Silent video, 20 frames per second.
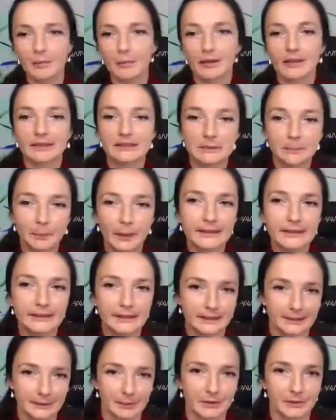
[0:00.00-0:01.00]
Because space
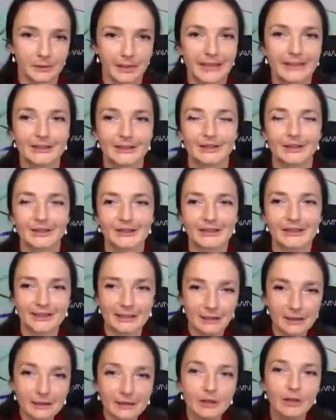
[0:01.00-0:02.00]
exploration is
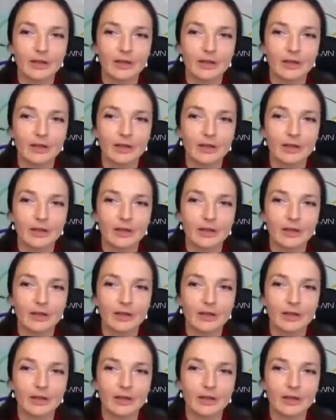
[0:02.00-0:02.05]
still